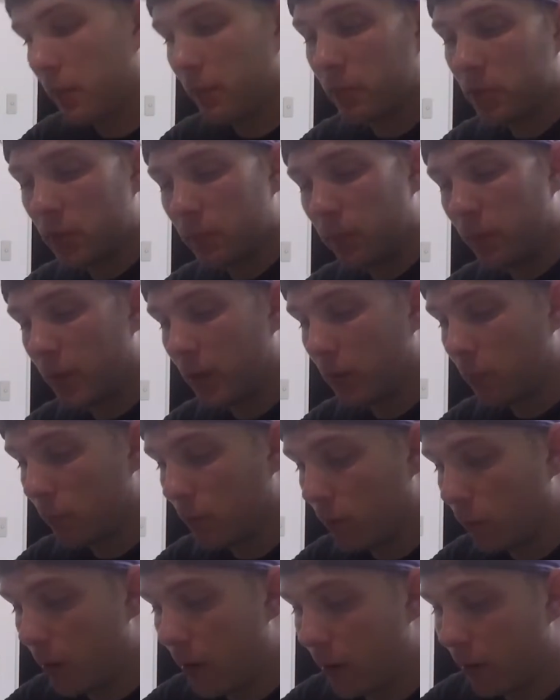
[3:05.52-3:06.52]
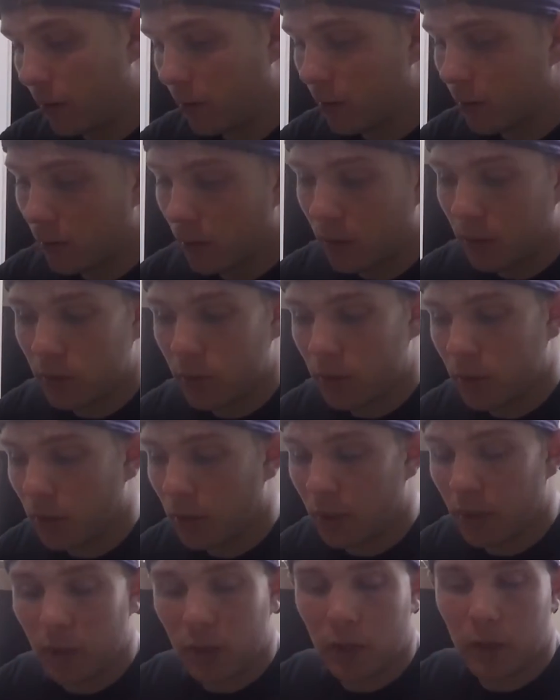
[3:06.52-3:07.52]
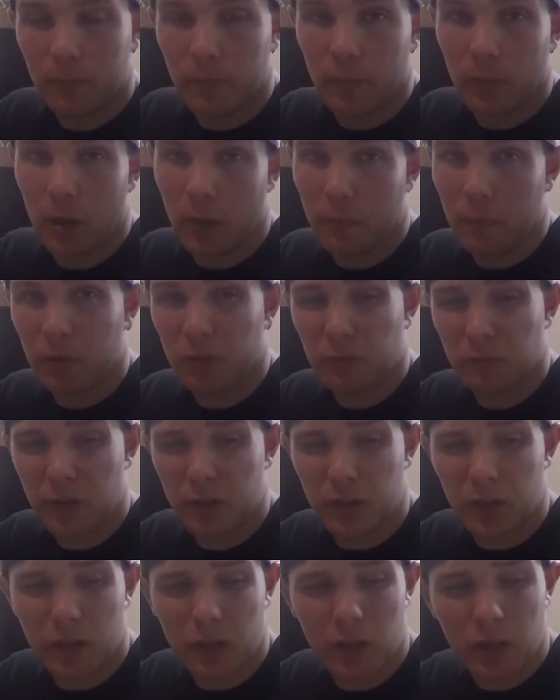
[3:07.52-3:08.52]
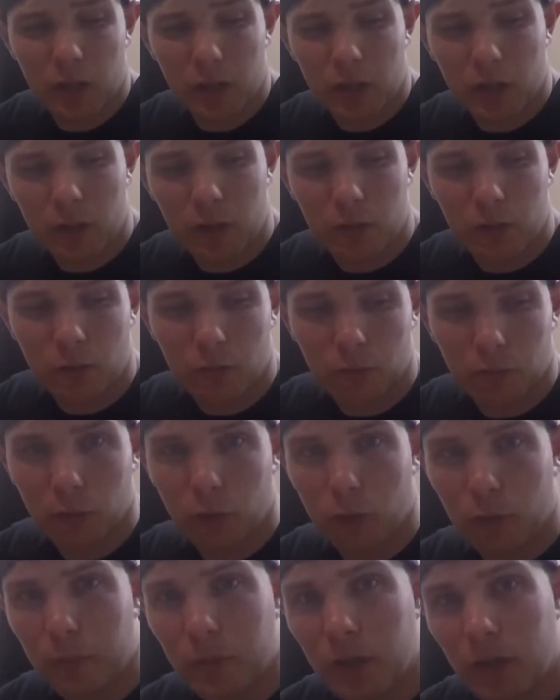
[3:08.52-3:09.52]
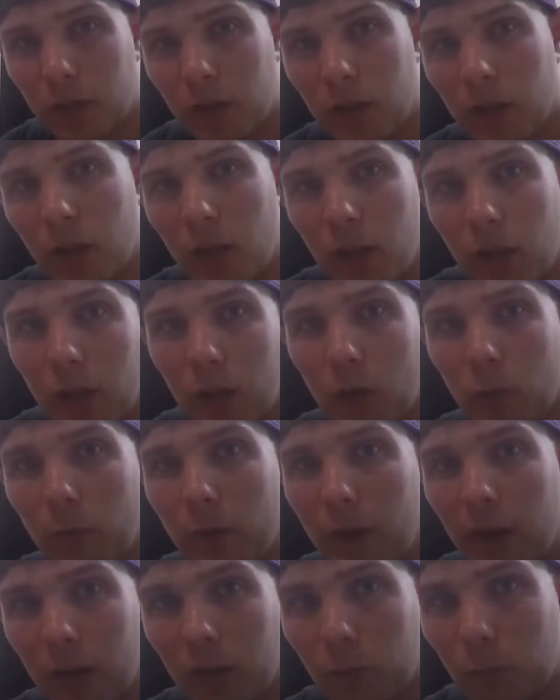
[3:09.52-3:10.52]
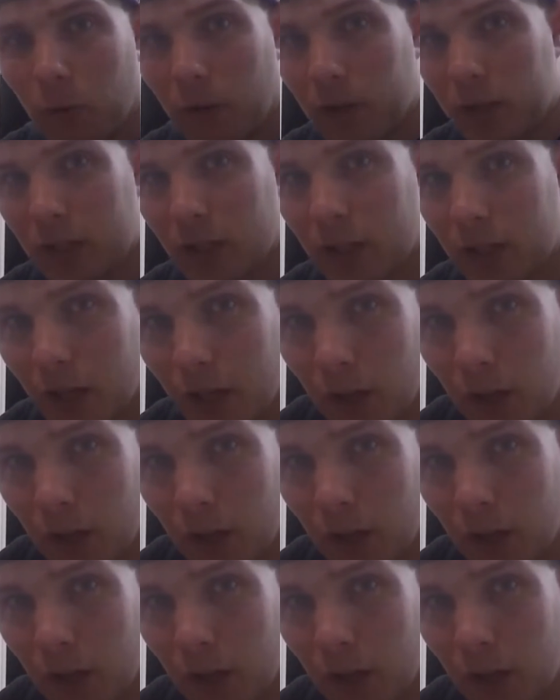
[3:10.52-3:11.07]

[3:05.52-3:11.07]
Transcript: much the plan with the wiring. Just clean it up. I'm going to re-loom it in a way where it's hidden out